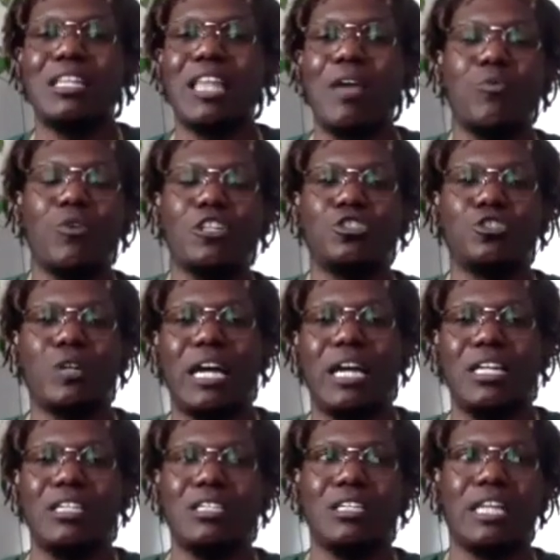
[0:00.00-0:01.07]
They weren't
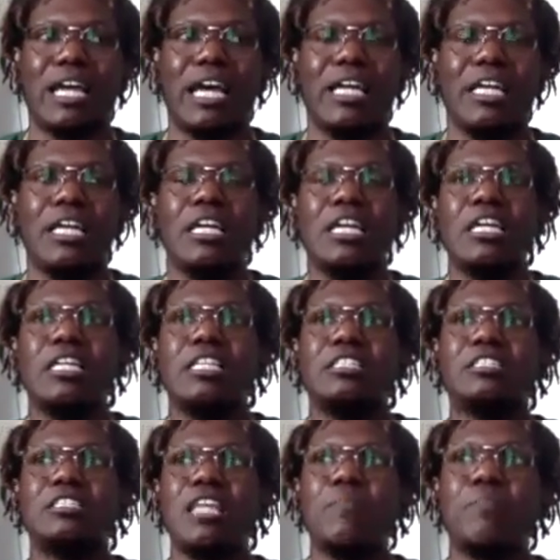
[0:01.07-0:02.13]
trying to like
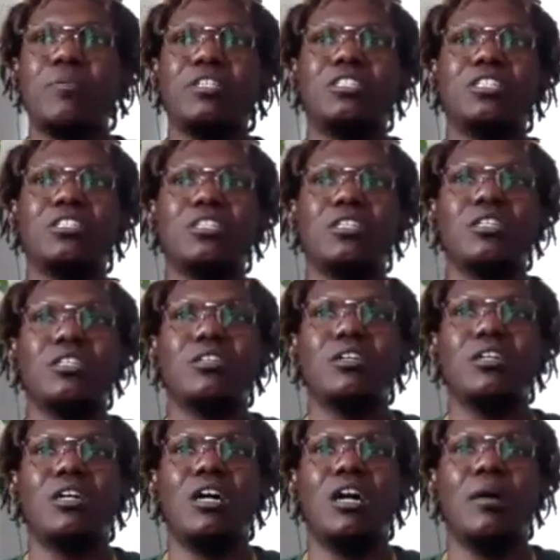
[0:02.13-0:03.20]
step into
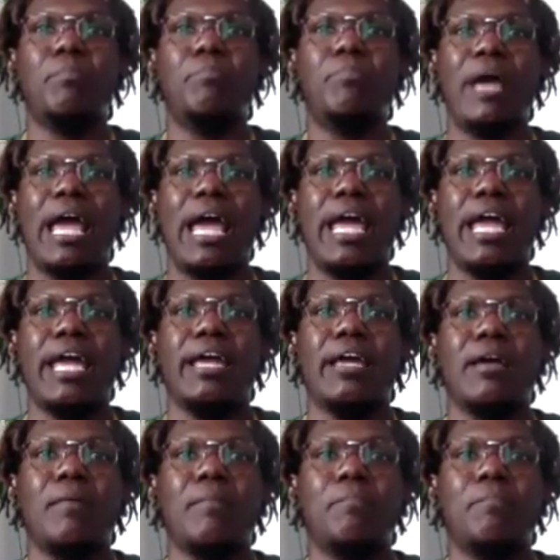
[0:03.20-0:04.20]
a bag